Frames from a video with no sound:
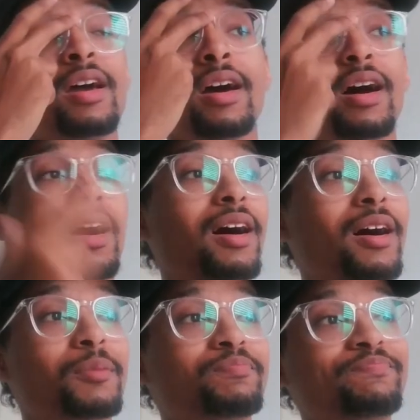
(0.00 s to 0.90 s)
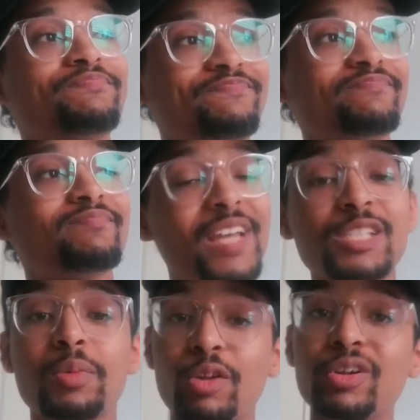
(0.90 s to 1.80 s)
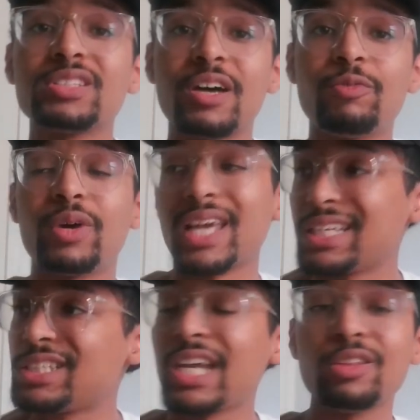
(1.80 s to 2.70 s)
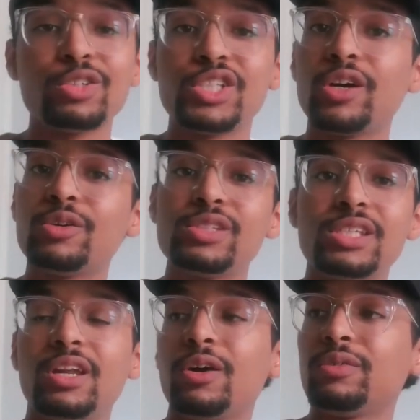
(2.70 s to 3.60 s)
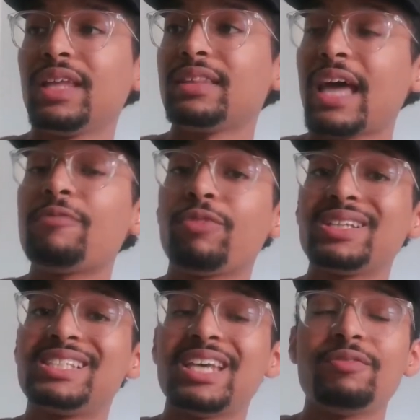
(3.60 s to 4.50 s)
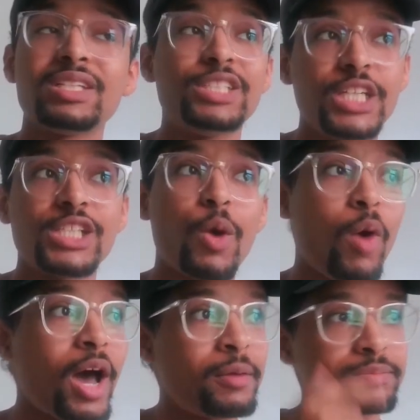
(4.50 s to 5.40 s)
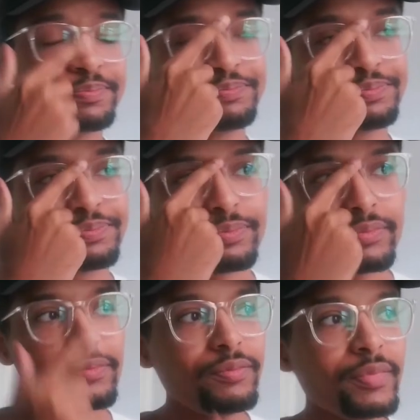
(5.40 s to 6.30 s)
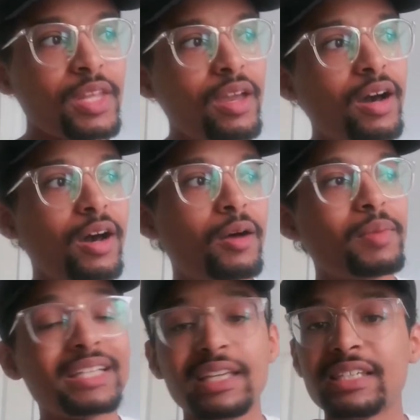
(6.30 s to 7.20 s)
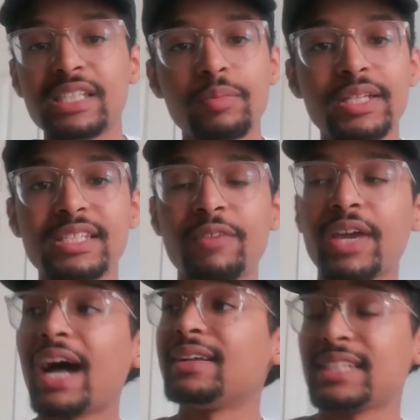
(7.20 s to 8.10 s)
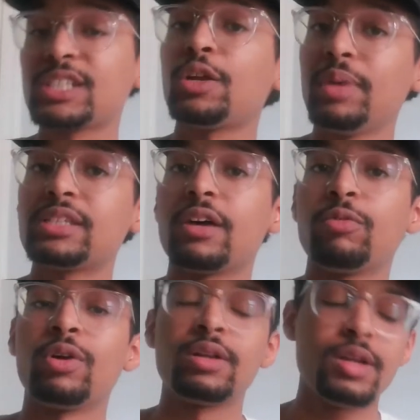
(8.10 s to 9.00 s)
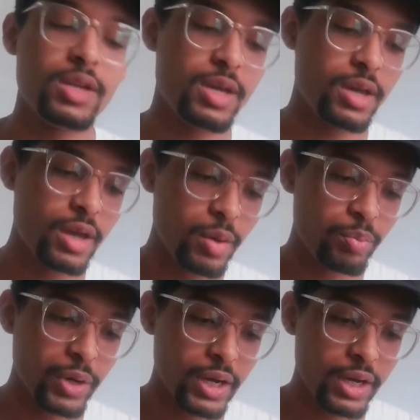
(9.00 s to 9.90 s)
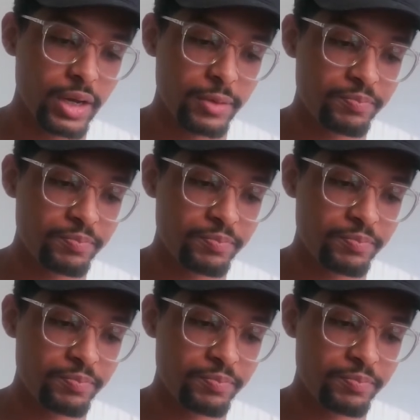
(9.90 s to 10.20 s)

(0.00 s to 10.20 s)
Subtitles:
That's going to be a real tough one. I guess Chandler Jones, that front seven, J.J. Watt, Isaiah Simmons, Nathan Collins. That's going to be a tough one. But,